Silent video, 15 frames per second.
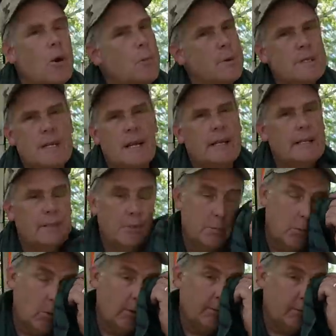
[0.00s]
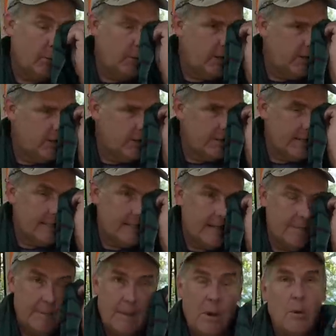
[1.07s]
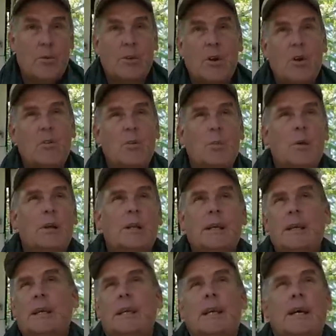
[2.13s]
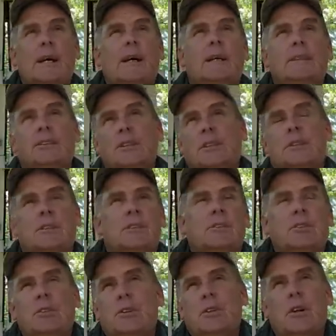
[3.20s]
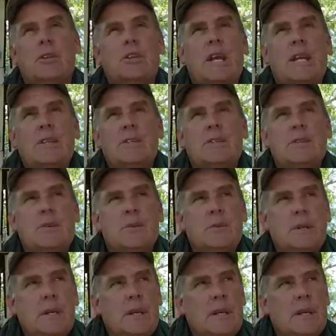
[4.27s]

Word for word: I hope it's not getting too boring for you. I know it's the same thing over and over, but uh, it's just, it should start changing soon.